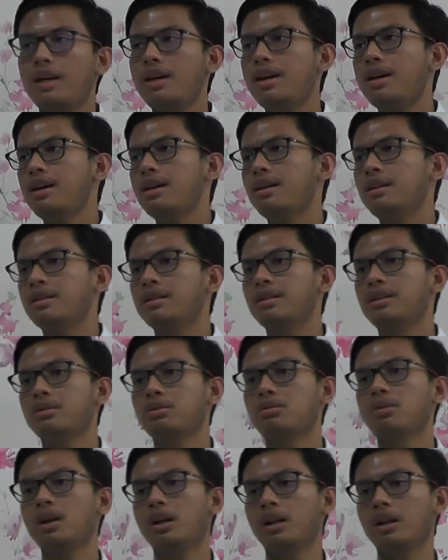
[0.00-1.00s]
And,
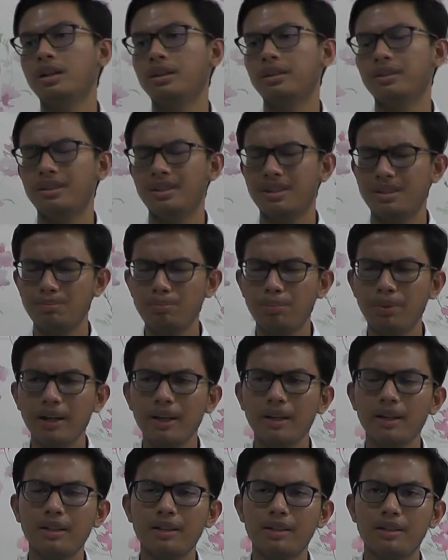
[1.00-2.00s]
well,
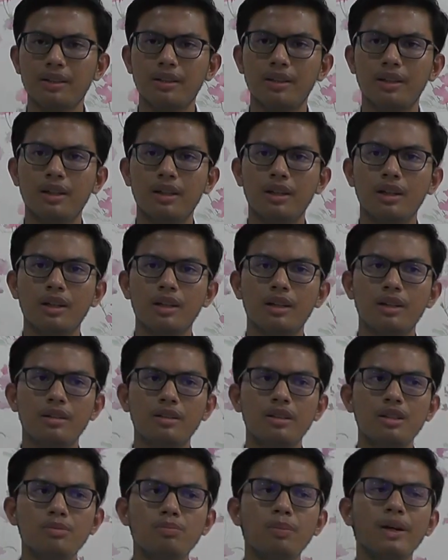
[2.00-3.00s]
despite
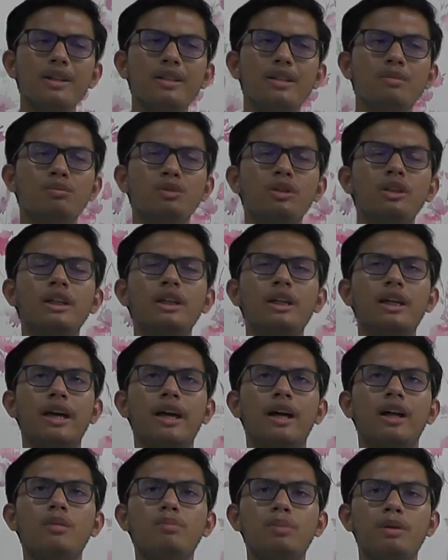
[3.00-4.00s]
them really
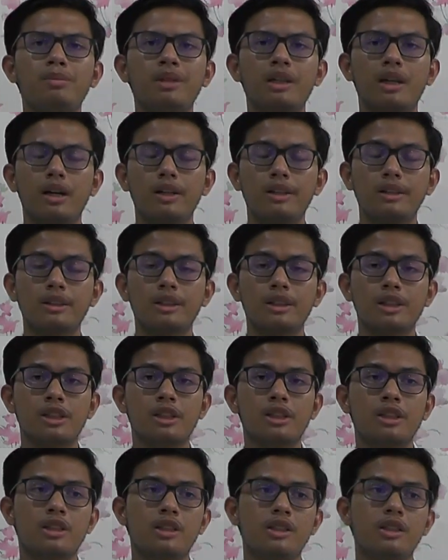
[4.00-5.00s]
helping me
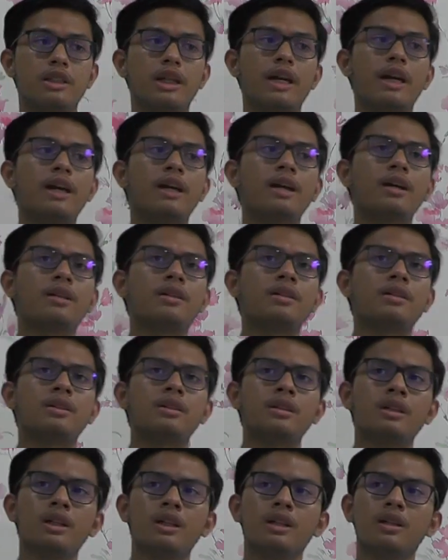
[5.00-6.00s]
understand
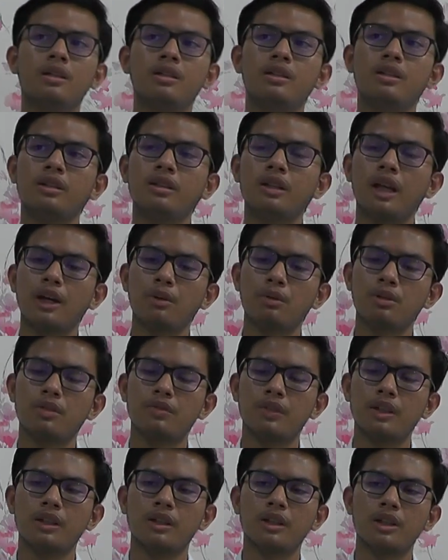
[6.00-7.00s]
the language
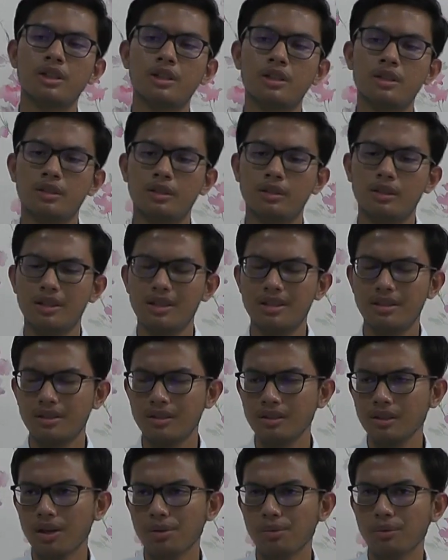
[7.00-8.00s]
of English,
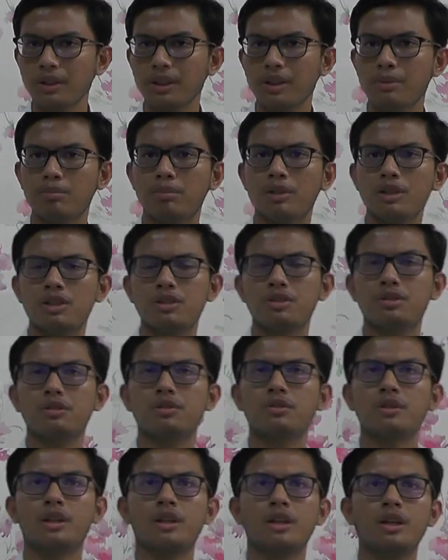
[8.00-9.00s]
not really much
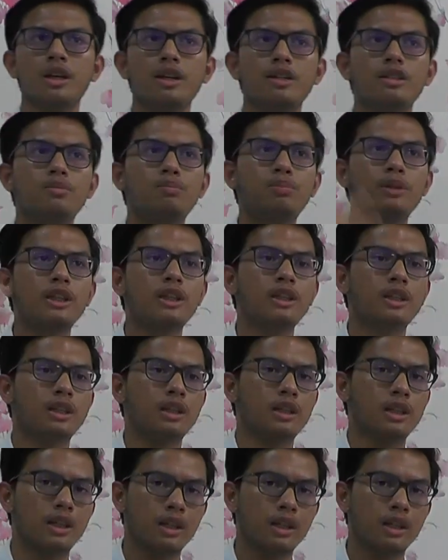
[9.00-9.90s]
to the speaking